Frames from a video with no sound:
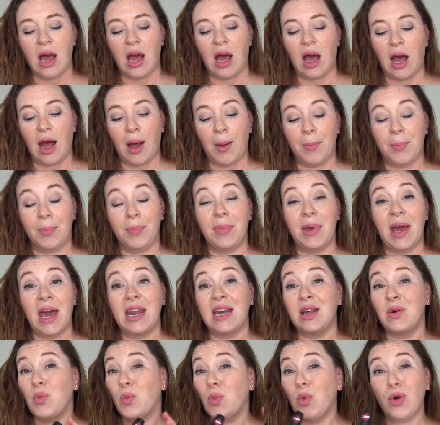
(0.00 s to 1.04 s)
And
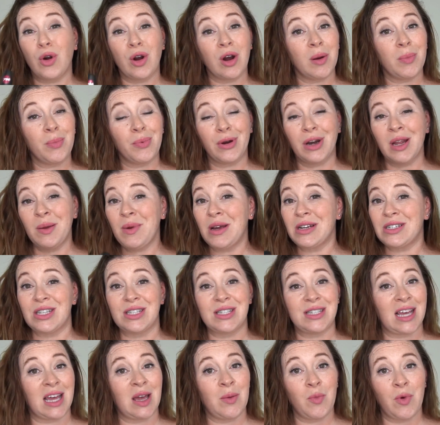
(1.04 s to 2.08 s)
it wore pretty much the
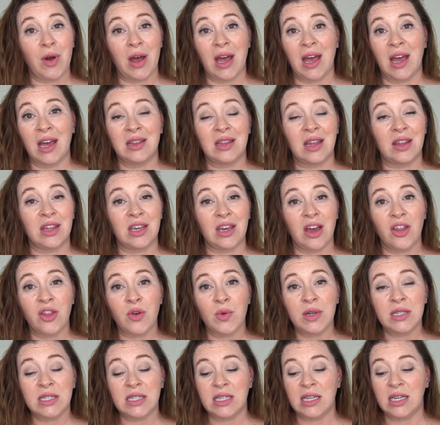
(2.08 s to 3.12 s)
same way that the other
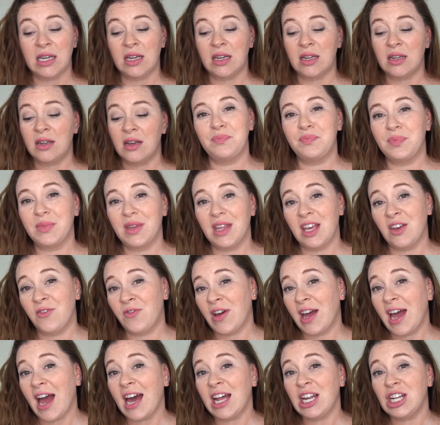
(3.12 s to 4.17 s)
ones did. If
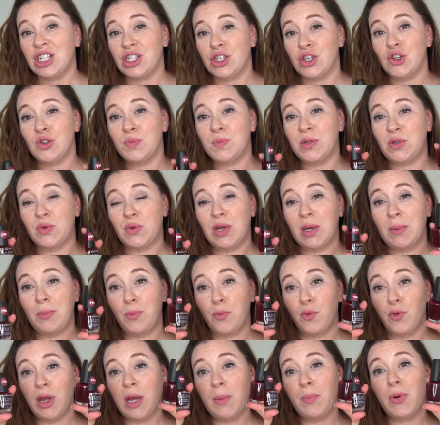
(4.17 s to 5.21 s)
I had to choose between
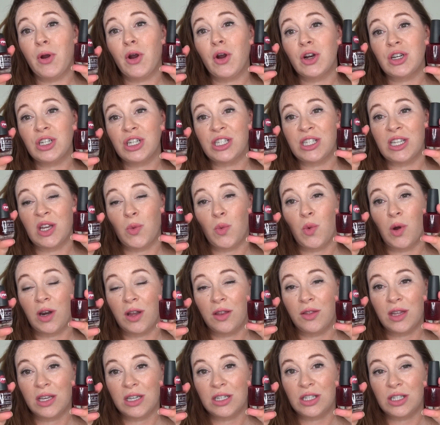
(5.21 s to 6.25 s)
repurchasing one
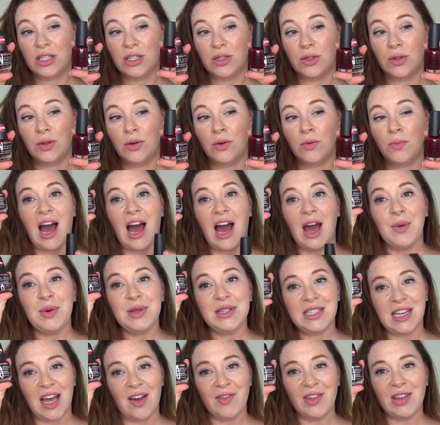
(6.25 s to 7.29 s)
of these two, I
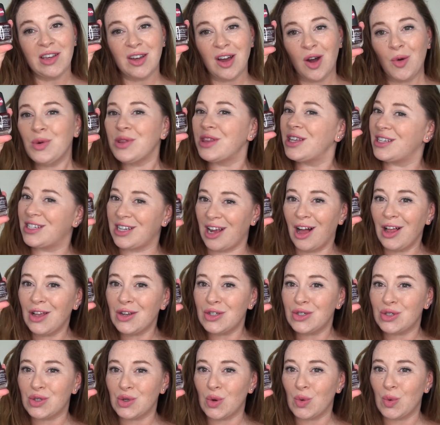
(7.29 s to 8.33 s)
would definitely go with the dollar
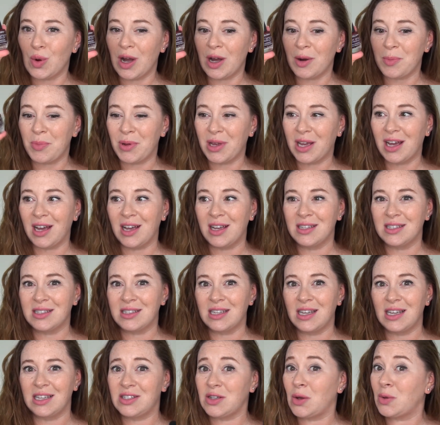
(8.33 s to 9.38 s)
store one because
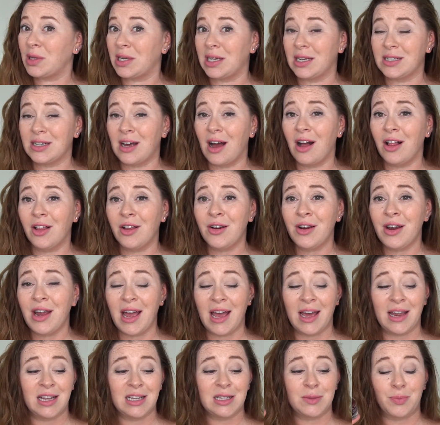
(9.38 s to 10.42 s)
it's only $1
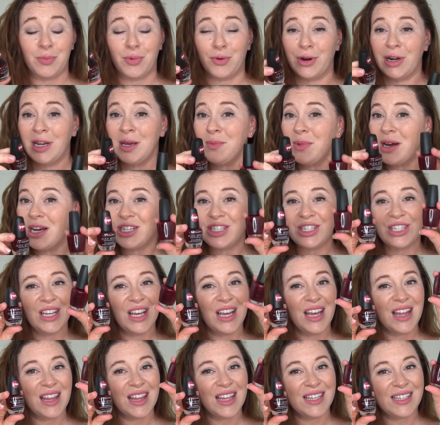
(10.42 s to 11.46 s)
and it's pretty much
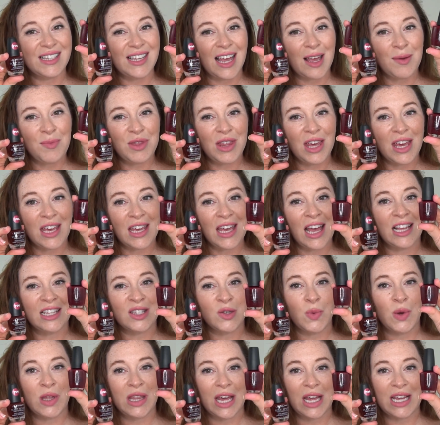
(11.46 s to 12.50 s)
the same thing as the
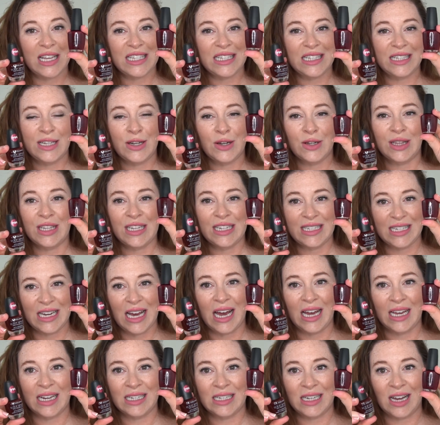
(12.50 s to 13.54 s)
one that is nearly
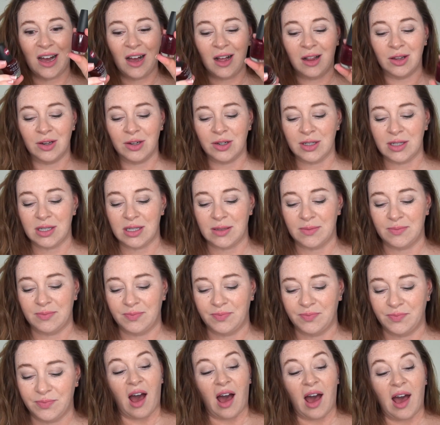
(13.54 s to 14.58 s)
$9.
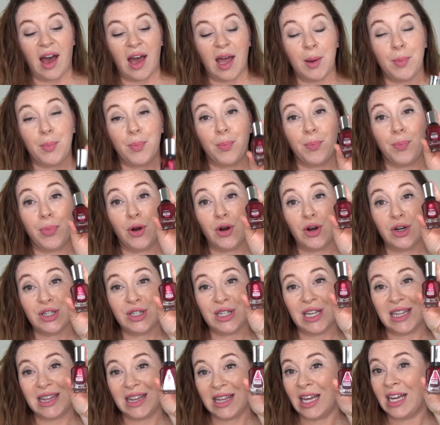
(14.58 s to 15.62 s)
I
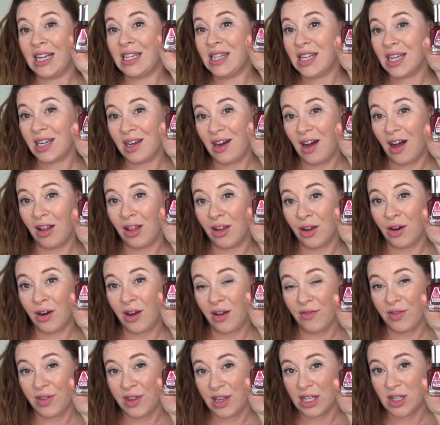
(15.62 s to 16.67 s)
personally like the color
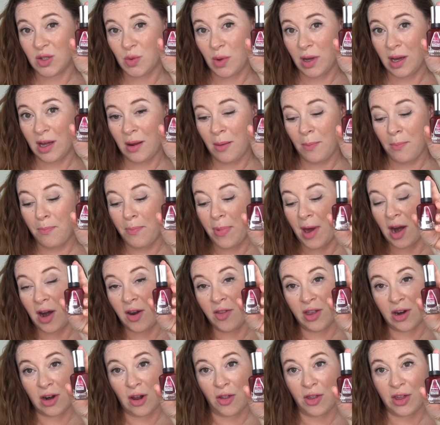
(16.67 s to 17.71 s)
of this one better
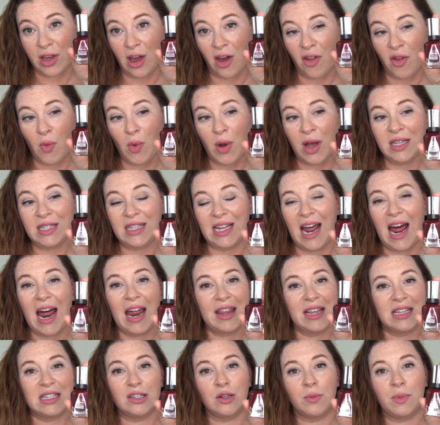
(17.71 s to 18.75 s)
than all the other ones. It
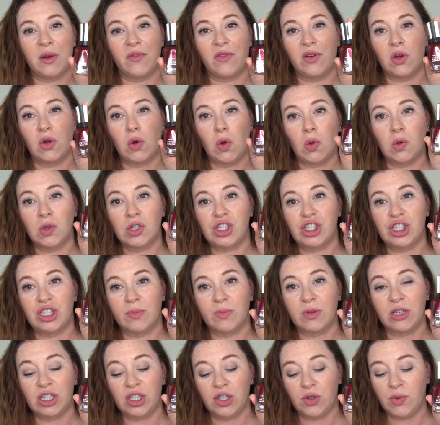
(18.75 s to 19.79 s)
had this little bit of a gold
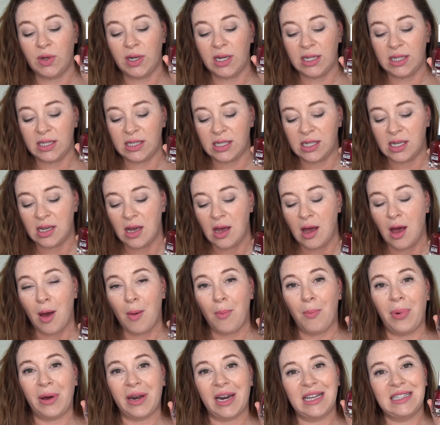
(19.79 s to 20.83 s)
shimmer to it,
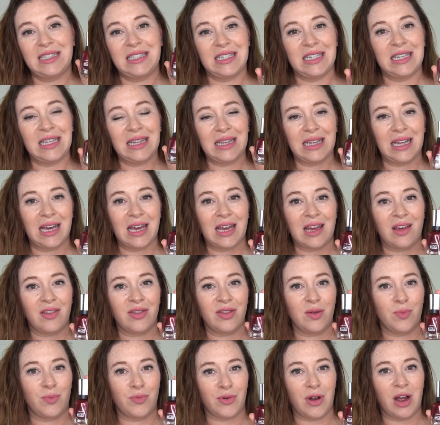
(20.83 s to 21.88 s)
but I didn't like
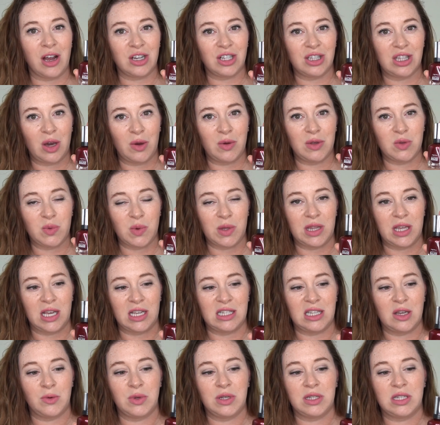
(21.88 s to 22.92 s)
the brush that was with
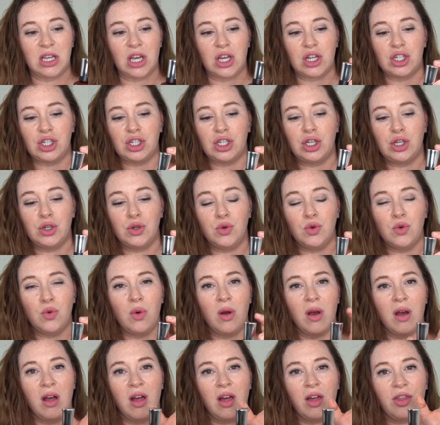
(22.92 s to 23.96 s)
this. It was
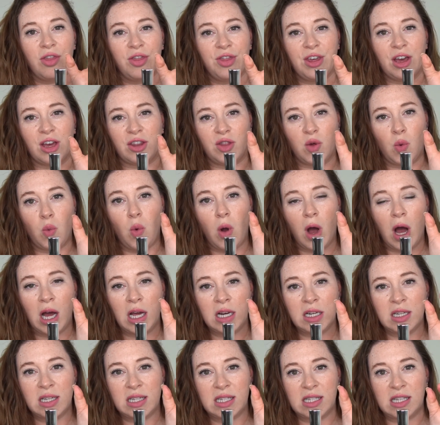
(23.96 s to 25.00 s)
too thick. The
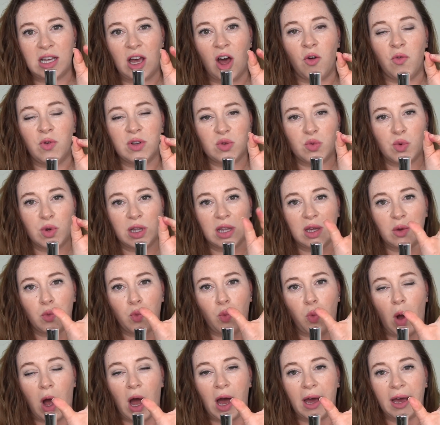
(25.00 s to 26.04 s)
wand itself was really
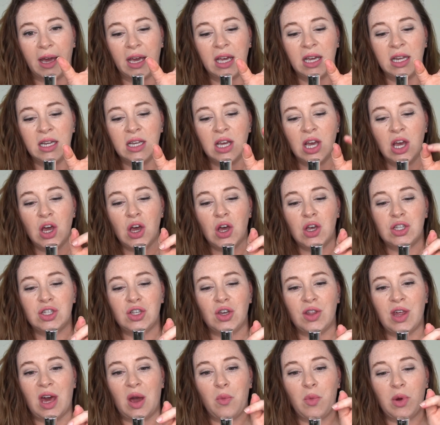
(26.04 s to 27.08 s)
wide,
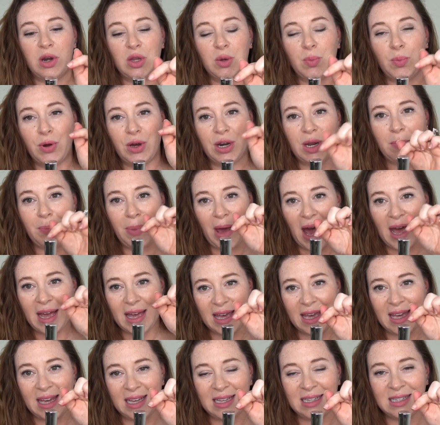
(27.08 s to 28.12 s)
so that when you put it
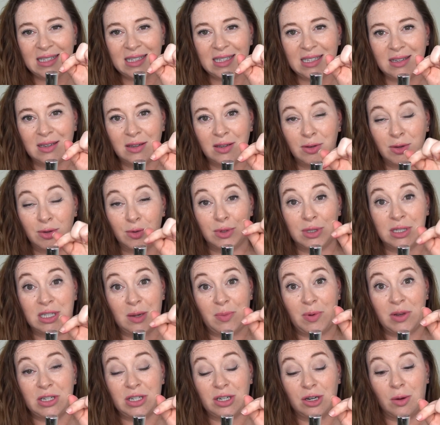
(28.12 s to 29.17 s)
back in to
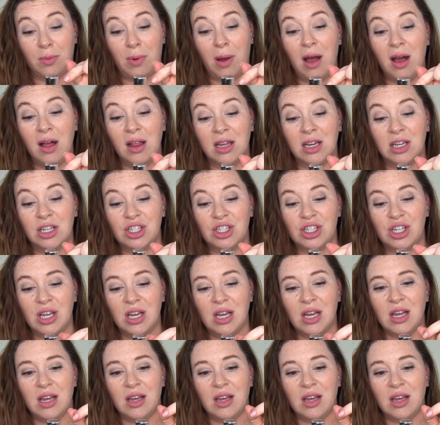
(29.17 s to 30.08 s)
dip into your polish,